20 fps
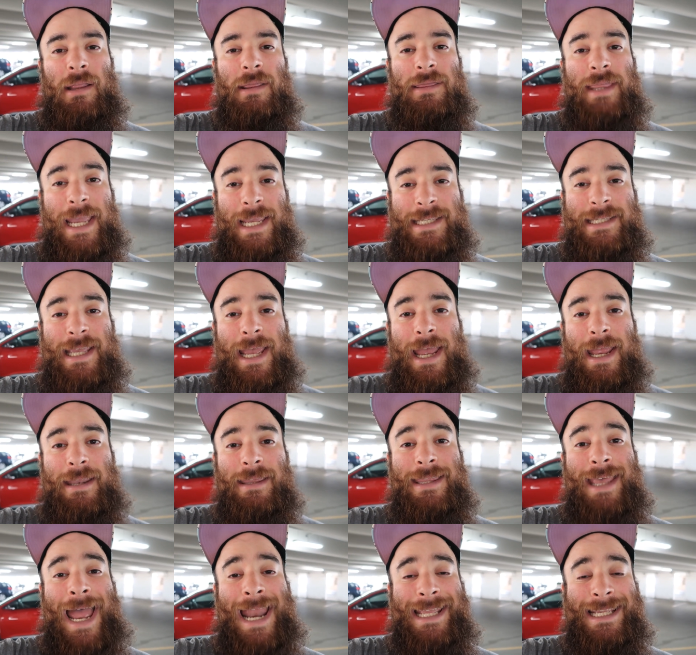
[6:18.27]
They said
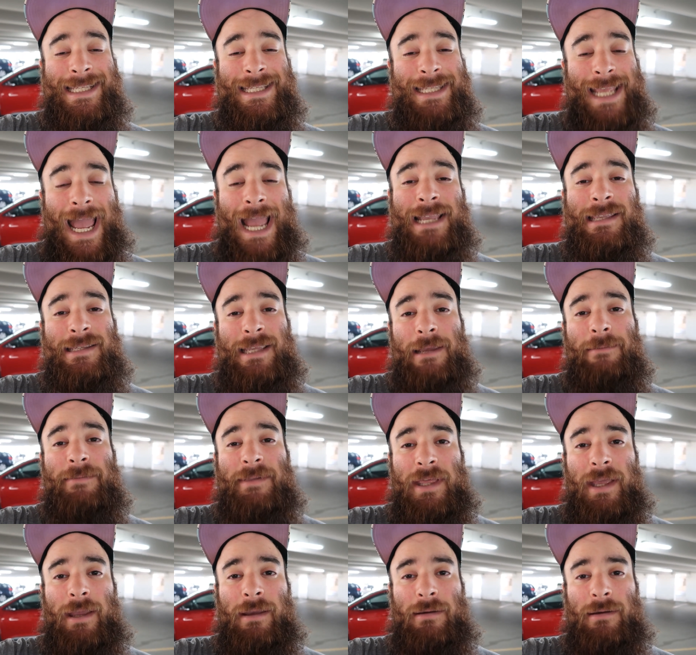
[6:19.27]
that exact same
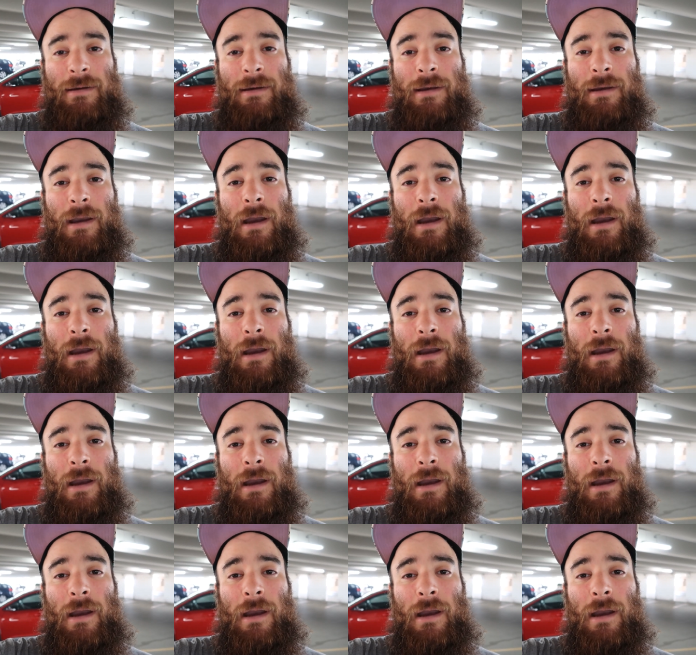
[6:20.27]
thing